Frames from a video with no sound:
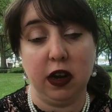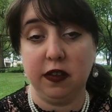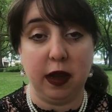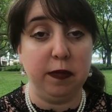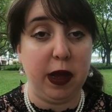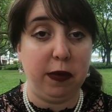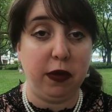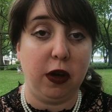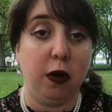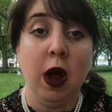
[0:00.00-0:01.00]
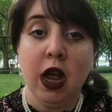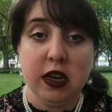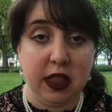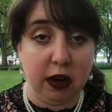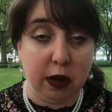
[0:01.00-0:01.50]
Now some people go
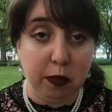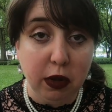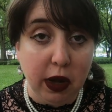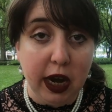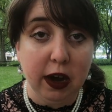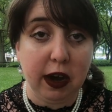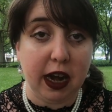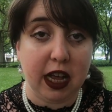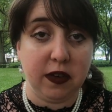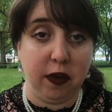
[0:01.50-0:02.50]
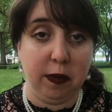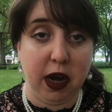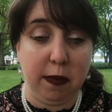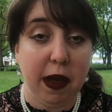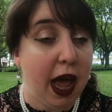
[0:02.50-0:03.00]
to their employer and ask for
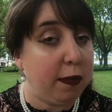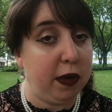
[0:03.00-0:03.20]
money back,